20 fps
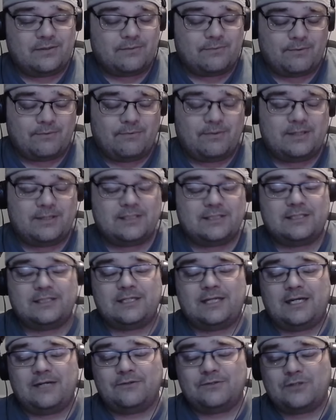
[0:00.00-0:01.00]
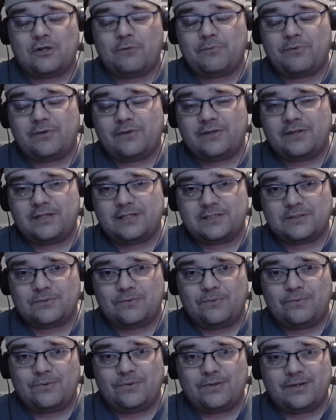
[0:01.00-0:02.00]
The request channel's open in the
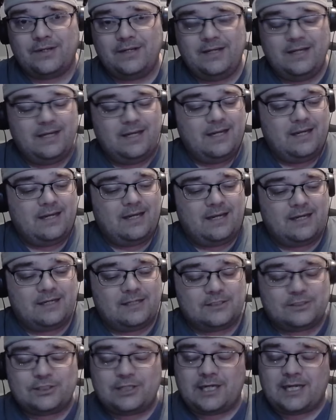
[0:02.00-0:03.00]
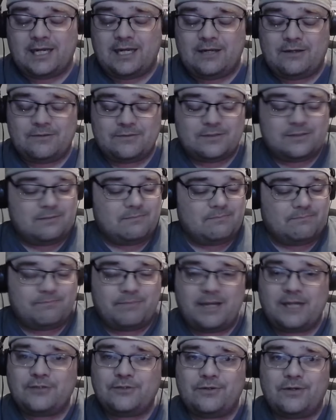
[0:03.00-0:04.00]
Discord. Check out
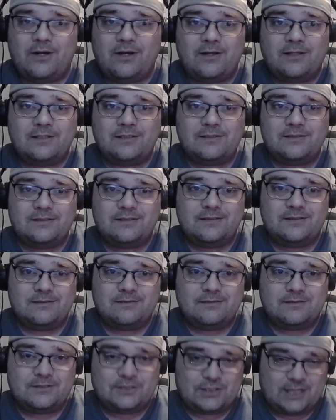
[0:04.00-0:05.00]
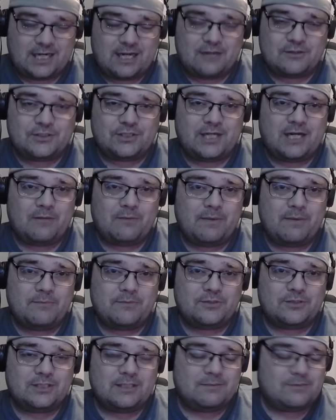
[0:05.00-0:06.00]
Patreon. Check out channel
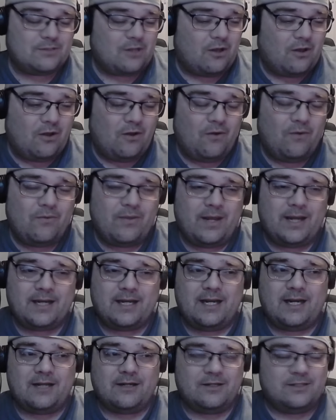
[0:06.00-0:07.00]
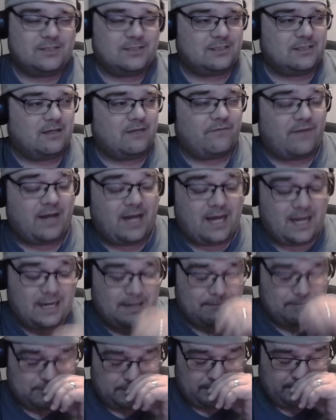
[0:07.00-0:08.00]
memberships. All that kind of good stuff.
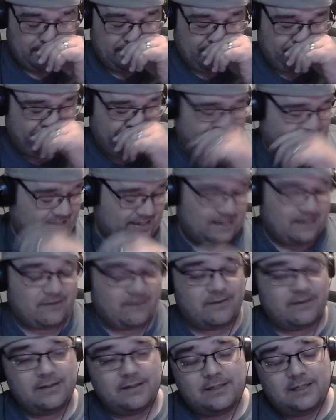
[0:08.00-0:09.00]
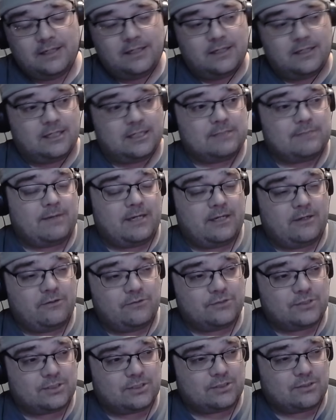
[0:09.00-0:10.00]
I'm going to head up out of here because my
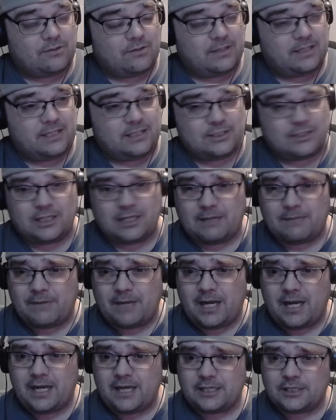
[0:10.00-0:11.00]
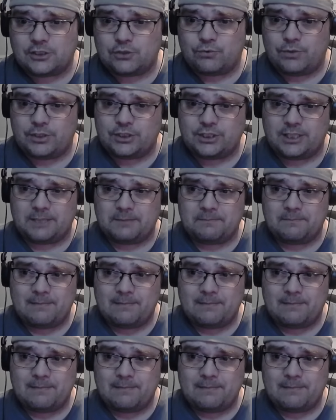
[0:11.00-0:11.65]
nose just started itching and my eye is twitching.